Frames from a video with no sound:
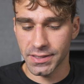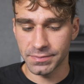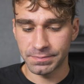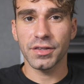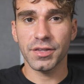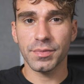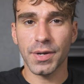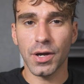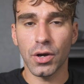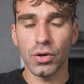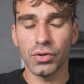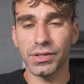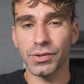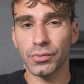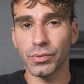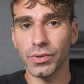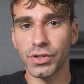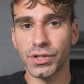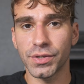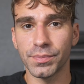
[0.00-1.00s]
I think my only
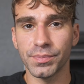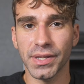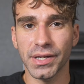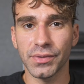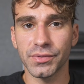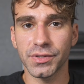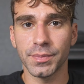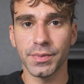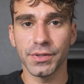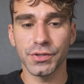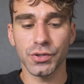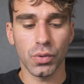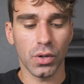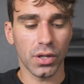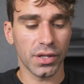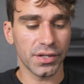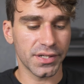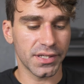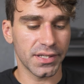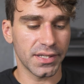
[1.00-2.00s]
real complaint with the build
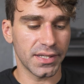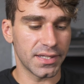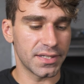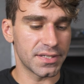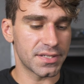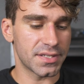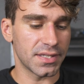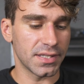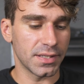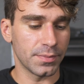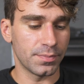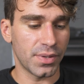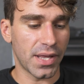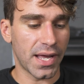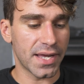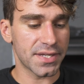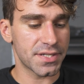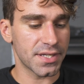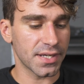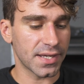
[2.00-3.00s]
quality is the
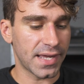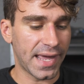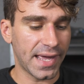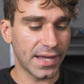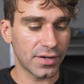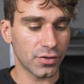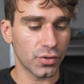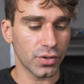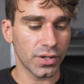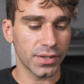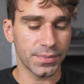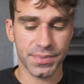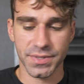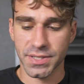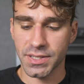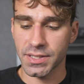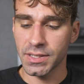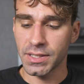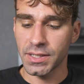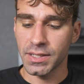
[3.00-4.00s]
plastic hand grips